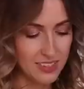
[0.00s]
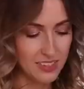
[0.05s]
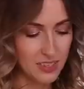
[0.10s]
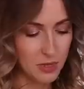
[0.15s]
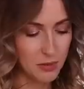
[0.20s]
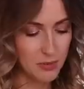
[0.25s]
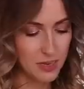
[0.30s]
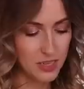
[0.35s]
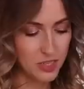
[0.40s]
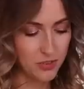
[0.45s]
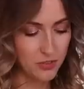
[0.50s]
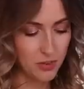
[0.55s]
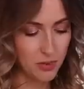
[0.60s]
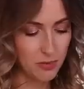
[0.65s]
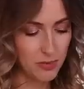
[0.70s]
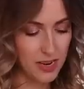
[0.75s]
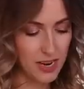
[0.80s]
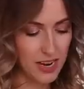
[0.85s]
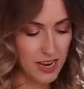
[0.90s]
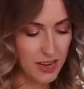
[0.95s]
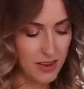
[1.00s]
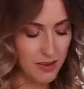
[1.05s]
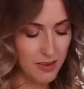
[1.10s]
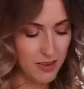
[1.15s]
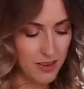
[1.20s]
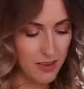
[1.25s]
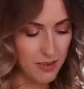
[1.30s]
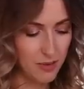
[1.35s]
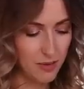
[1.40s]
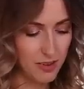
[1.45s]
So much for my,
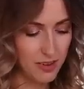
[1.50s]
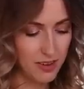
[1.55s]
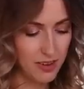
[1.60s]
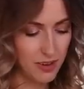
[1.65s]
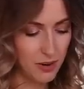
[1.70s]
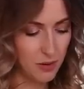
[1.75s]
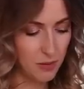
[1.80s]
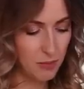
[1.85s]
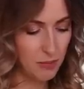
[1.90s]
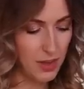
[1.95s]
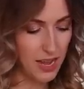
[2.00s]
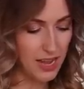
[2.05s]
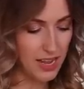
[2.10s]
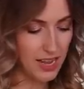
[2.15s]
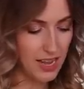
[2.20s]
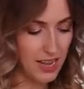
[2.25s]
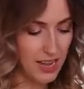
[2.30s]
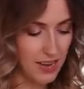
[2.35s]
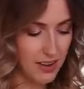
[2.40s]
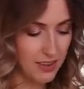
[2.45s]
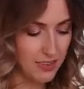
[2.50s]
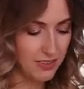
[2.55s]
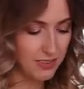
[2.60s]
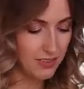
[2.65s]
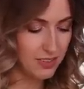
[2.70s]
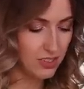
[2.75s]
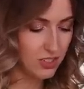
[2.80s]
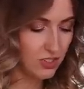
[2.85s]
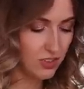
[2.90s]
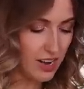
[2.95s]
you know, baking
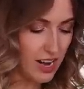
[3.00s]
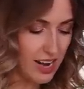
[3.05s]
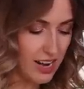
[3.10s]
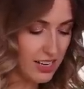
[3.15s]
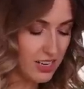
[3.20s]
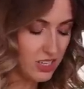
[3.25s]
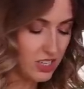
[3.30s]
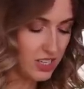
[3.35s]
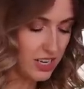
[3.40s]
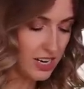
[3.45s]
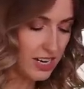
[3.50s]
strategy